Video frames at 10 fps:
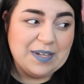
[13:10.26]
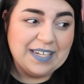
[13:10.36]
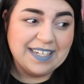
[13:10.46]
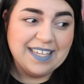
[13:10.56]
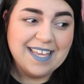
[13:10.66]

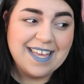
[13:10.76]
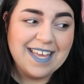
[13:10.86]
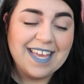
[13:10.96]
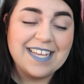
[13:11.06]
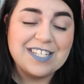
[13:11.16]
book
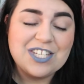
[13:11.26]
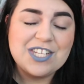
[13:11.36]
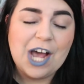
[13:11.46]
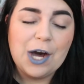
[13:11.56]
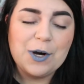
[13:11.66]
is
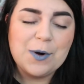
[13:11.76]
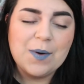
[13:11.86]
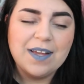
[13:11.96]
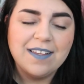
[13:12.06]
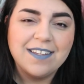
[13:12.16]

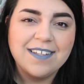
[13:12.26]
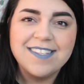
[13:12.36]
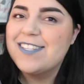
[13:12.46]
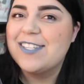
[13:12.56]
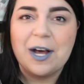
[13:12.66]
so
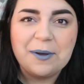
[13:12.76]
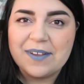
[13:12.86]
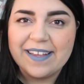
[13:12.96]
so